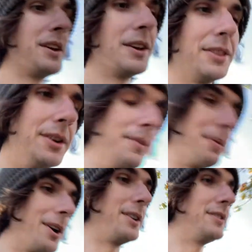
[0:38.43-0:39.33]

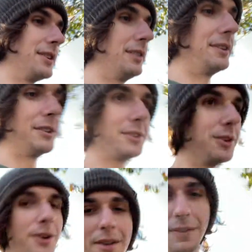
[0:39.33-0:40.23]
third-party service, or
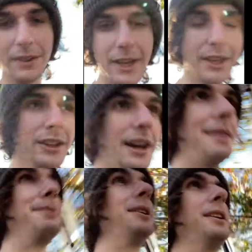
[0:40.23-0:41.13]
even like a
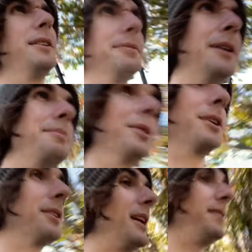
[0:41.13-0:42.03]
library or framework,
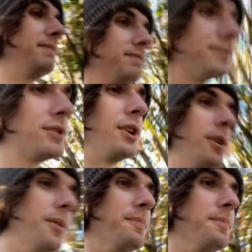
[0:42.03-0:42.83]
right? So